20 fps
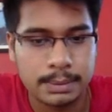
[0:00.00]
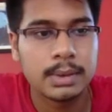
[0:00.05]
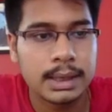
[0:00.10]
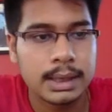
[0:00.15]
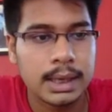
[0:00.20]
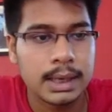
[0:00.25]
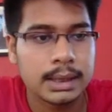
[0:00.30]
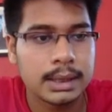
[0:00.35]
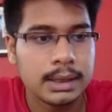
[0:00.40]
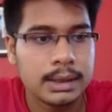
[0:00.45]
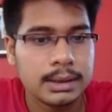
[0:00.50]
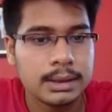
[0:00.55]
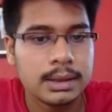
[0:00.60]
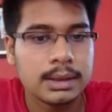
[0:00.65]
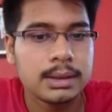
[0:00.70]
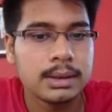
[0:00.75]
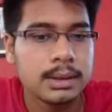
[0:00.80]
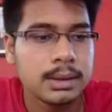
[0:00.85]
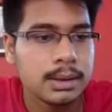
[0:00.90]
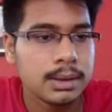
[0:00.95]
attacking
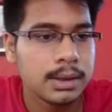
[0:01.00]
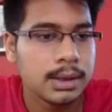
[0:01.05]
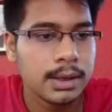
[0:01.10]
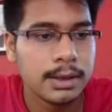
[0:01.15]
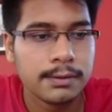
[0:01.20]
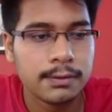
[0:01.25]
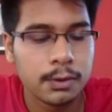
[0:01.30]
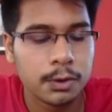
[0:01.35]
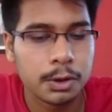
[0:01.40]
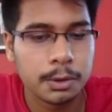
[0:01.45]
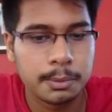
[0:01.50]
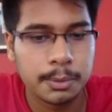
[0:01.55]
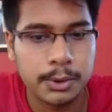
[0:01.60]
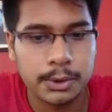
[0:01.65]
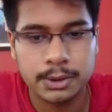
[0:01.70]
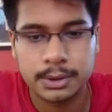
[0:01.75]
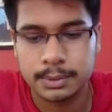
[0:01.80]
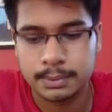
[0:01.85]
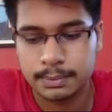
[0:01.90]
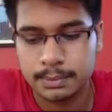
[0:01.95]
the e4 pawn.